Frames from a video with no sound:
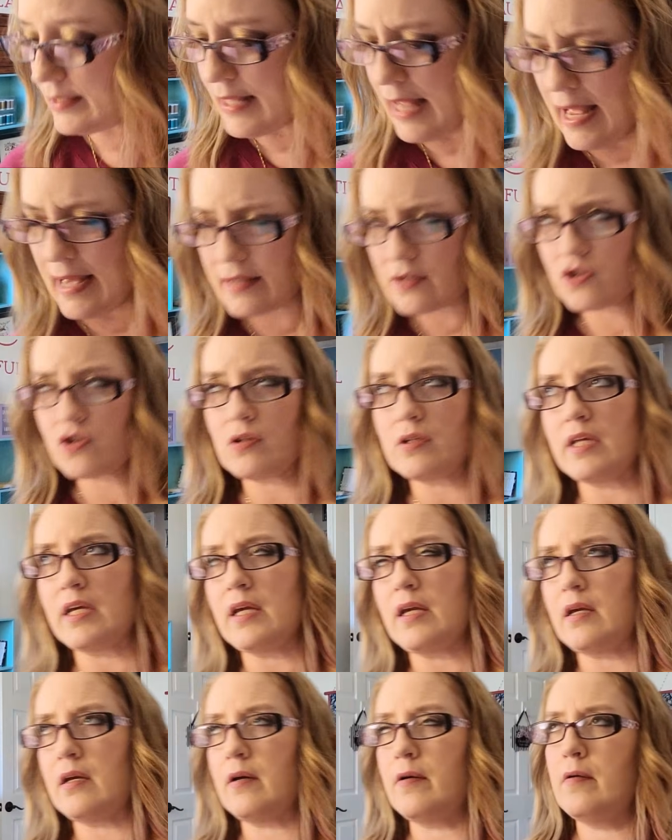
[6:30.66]
It is
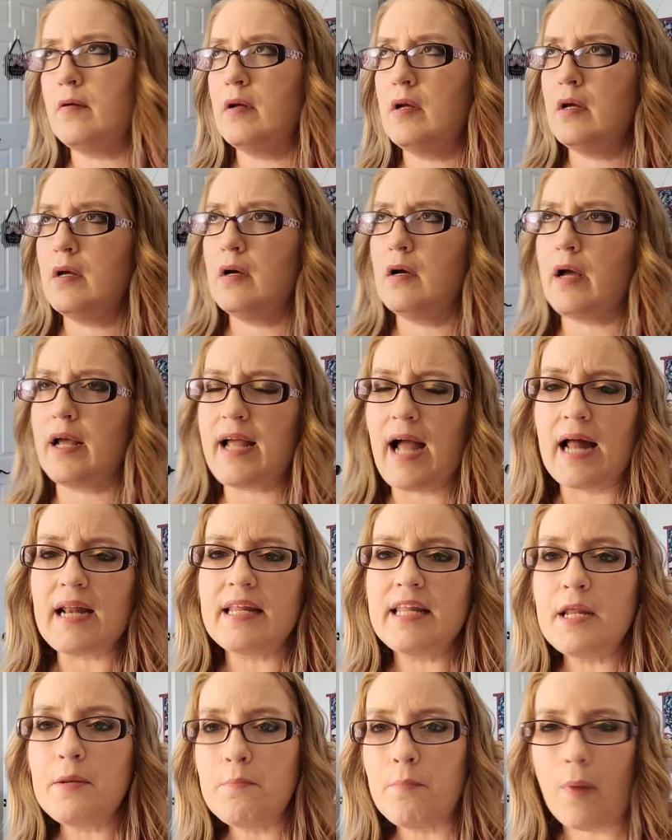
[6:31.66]
actually
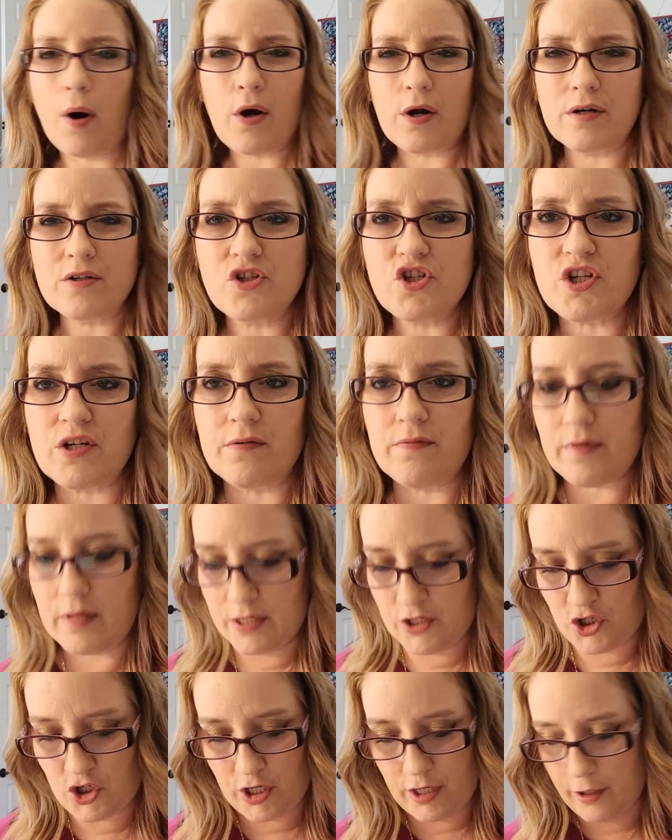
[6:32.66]
got it in March
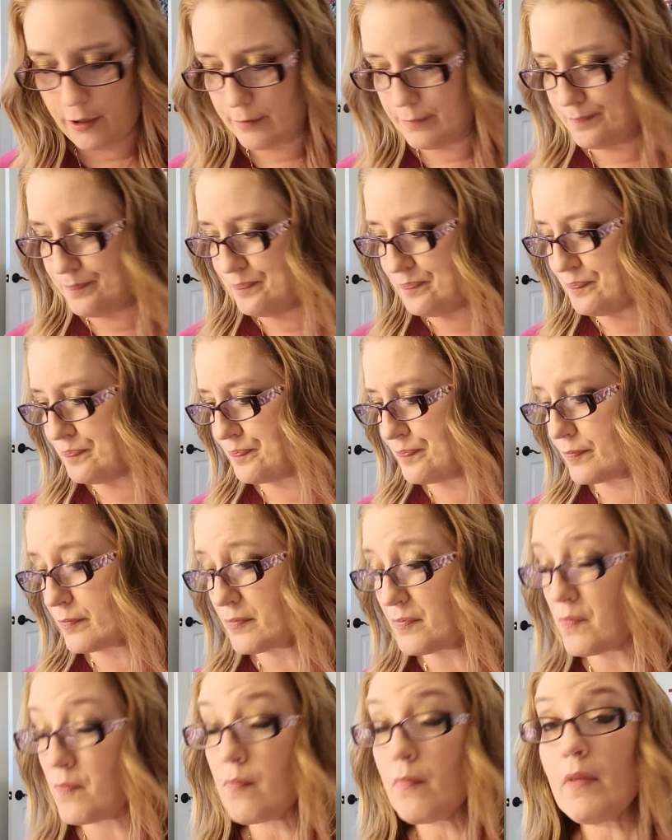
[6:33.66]
of this year.
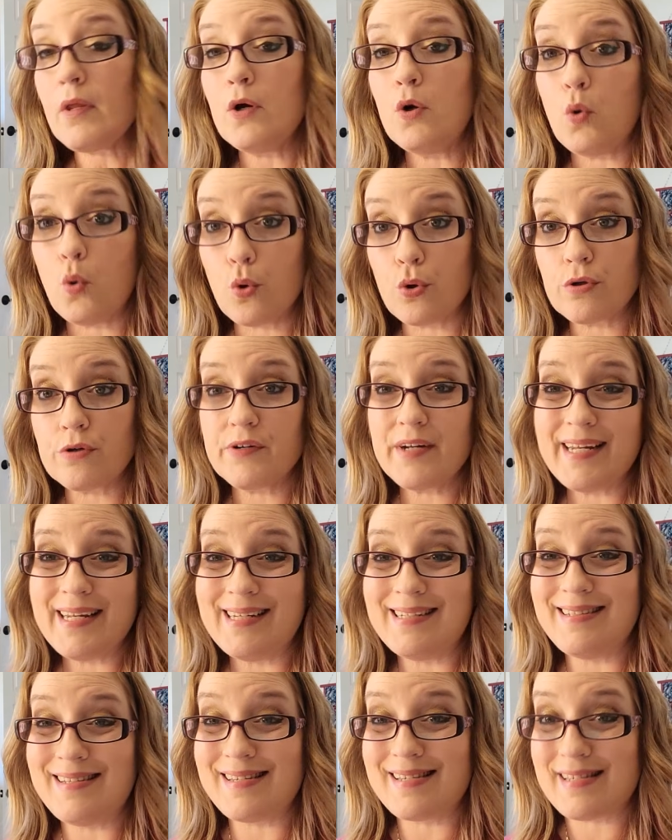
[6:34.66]
Ordered
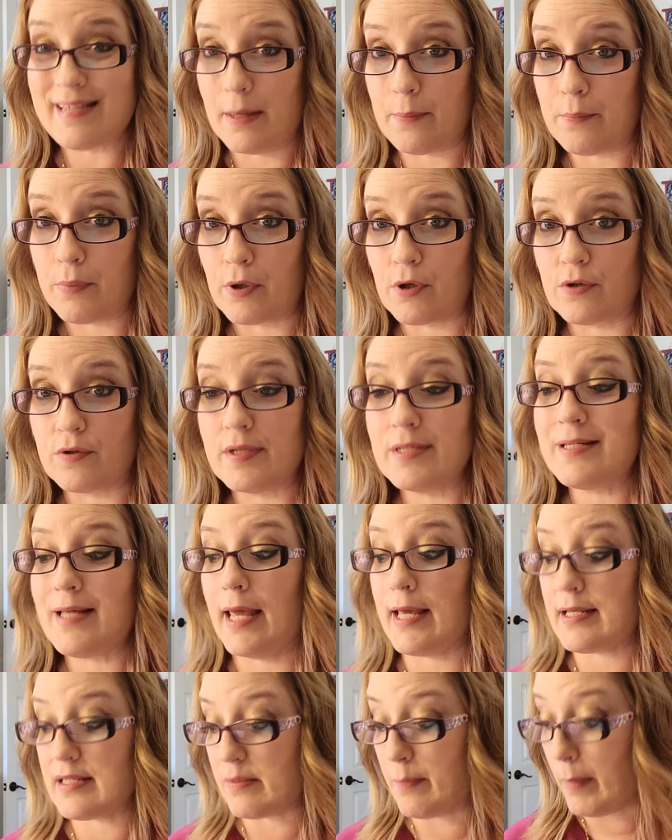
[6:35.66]
it in December.
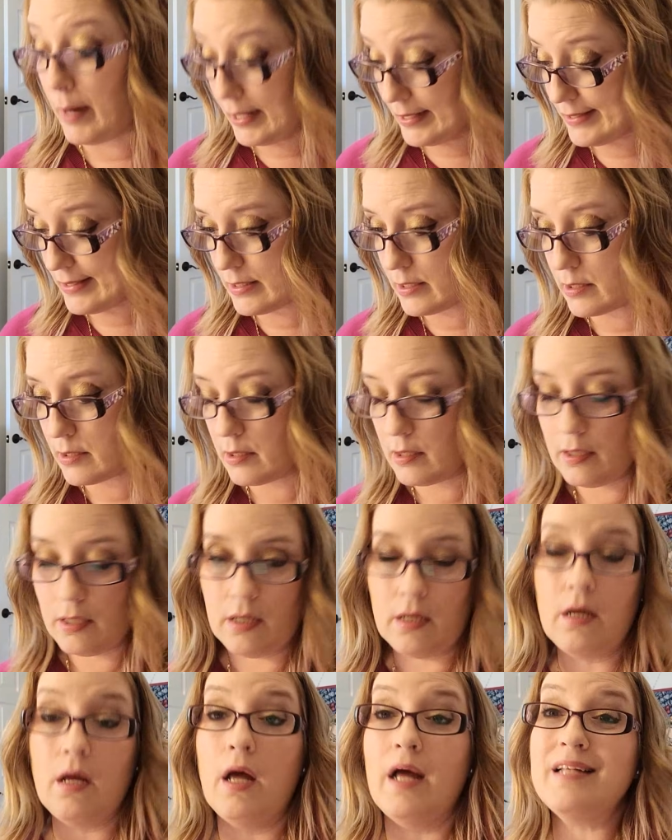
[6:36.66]
It takes months.
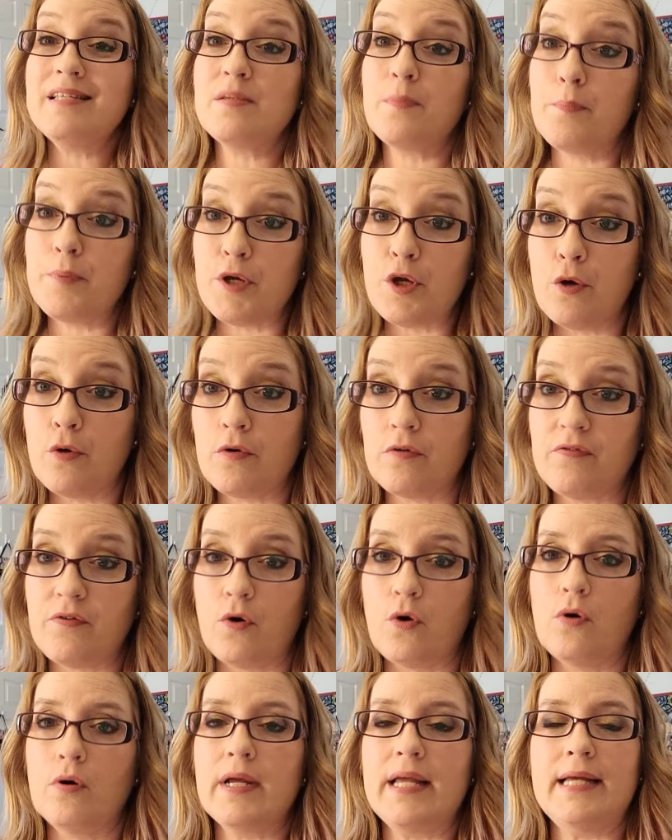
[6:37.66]
It's
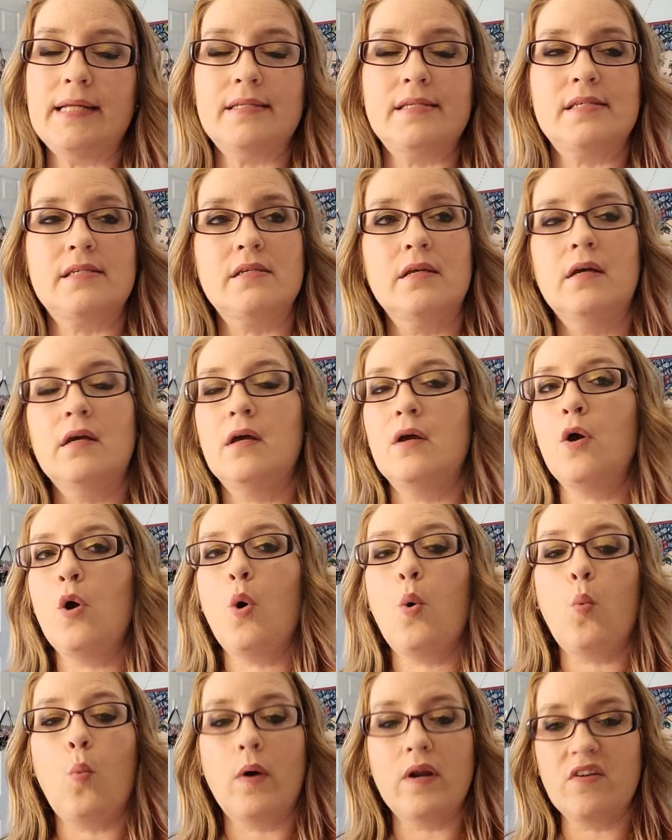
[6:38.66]
beautiful. It's
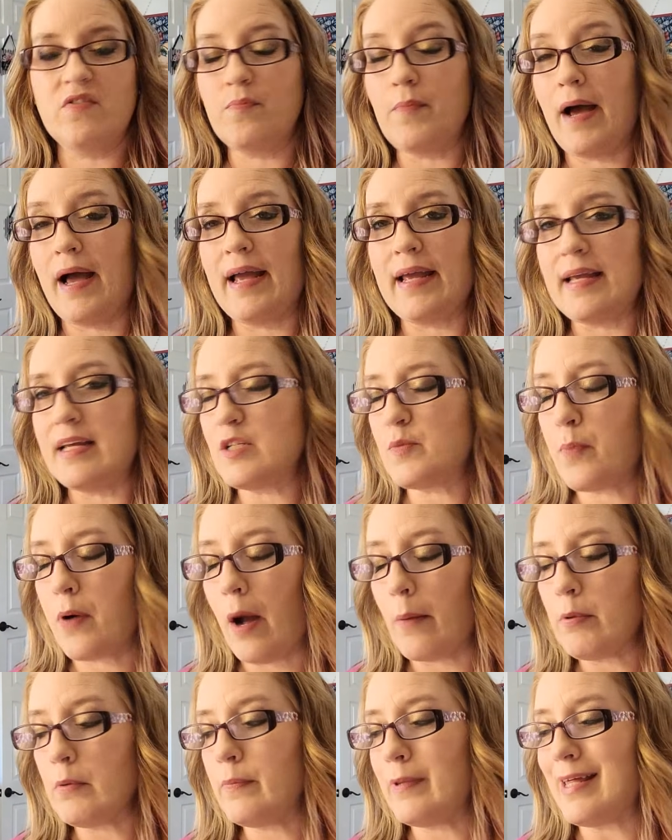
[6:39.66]
one of my is
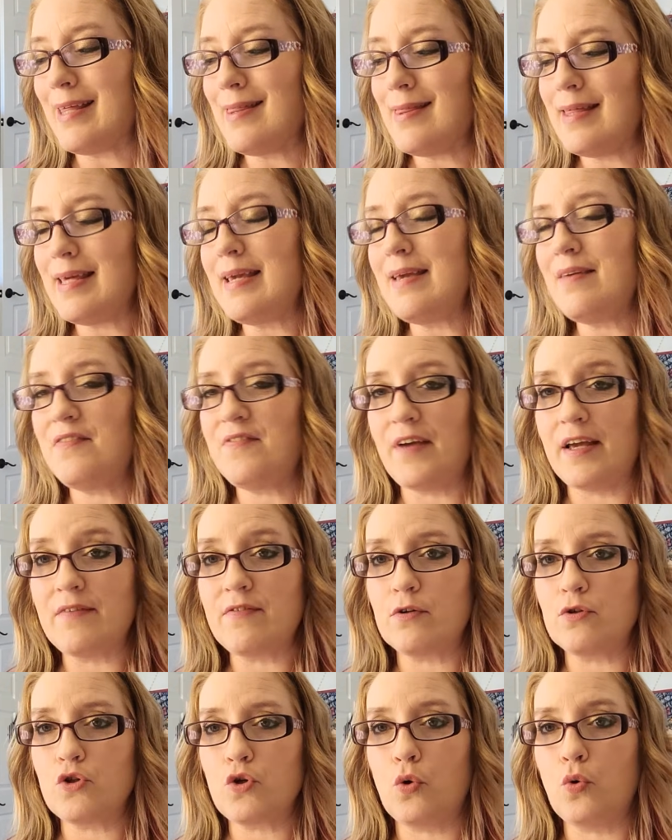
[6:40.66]
probably the
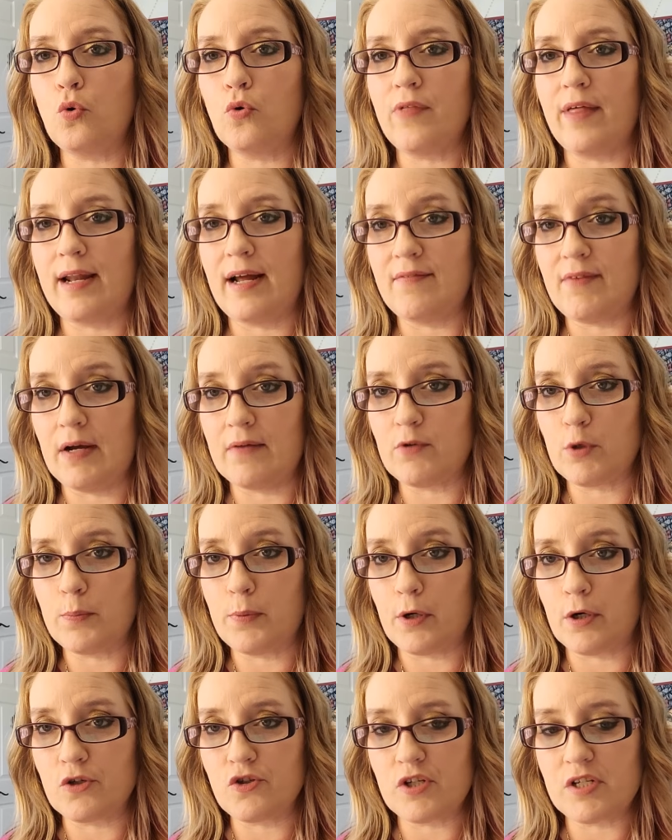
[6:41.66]
favorite tool that I've
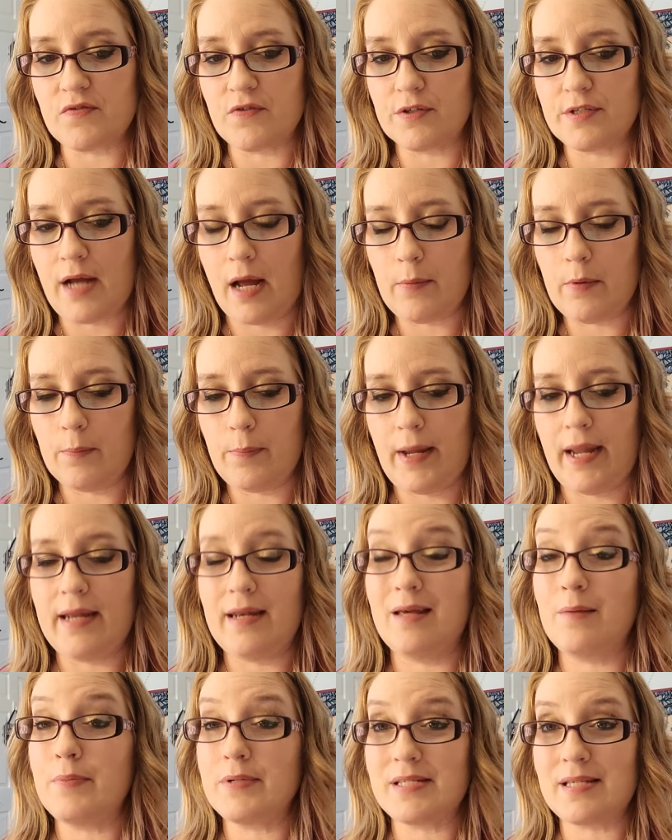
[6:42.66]
ever purchased for diamond
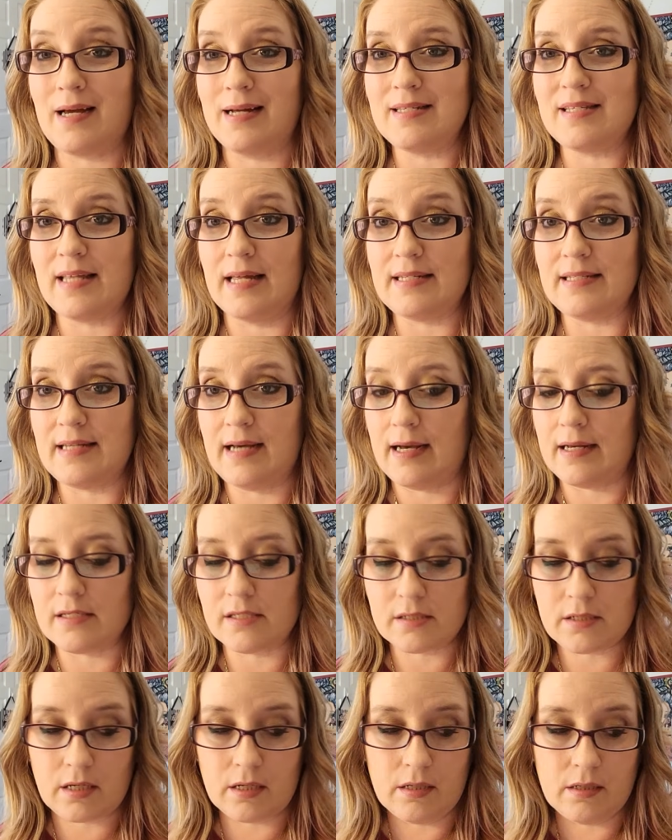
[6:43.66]
painting besides that
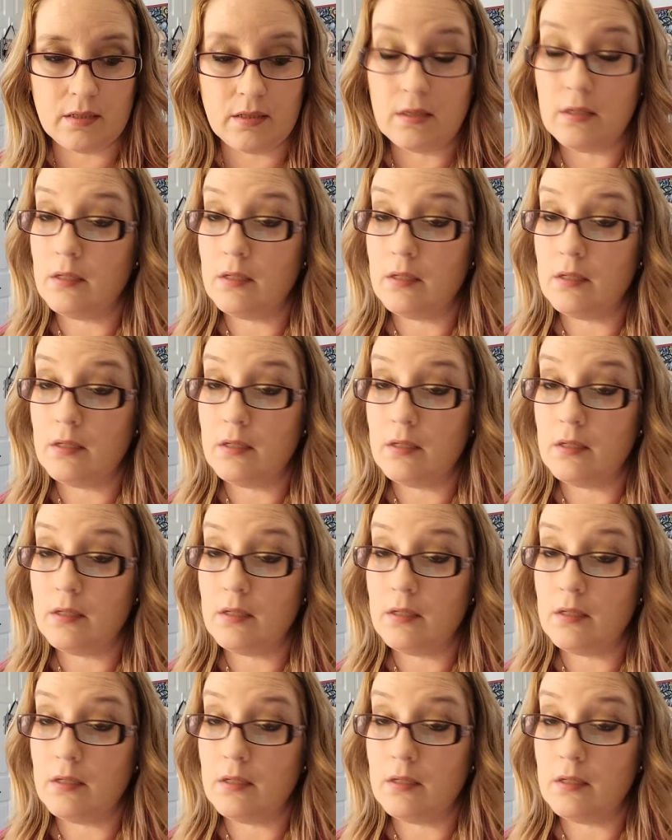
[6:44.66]
desk.